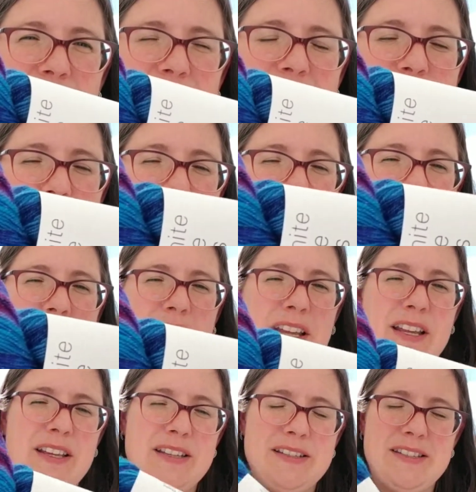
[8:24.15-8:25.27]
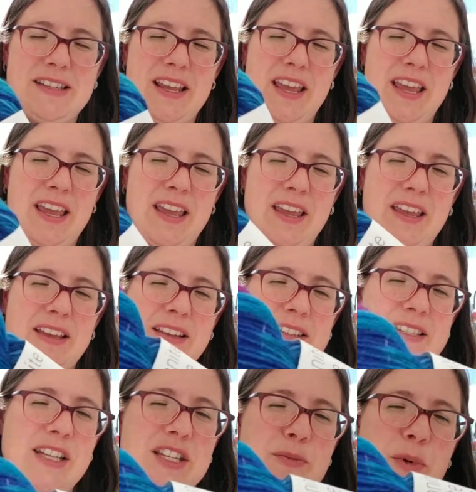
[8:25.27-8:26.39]
This one is a,
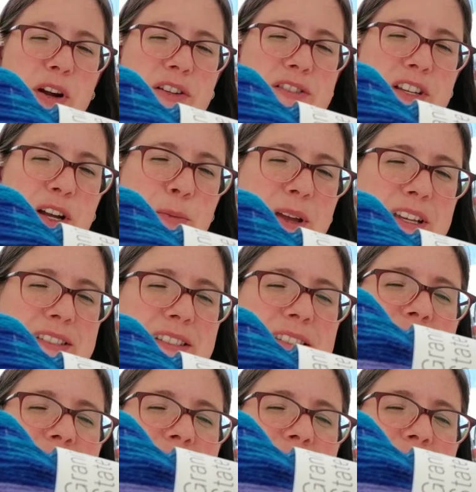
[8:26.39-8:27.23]
see, the Sparkle Sock base is a